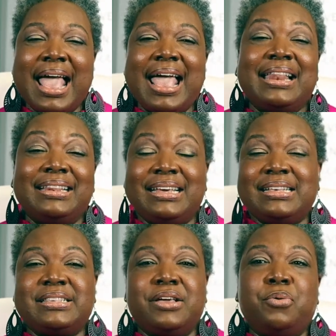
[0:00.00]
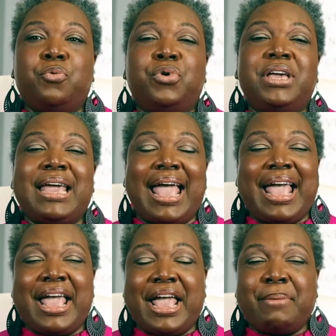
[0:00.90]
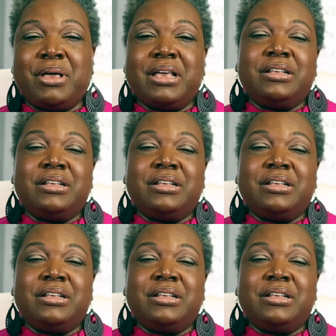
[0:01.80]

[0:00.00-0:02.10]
And listen, we aim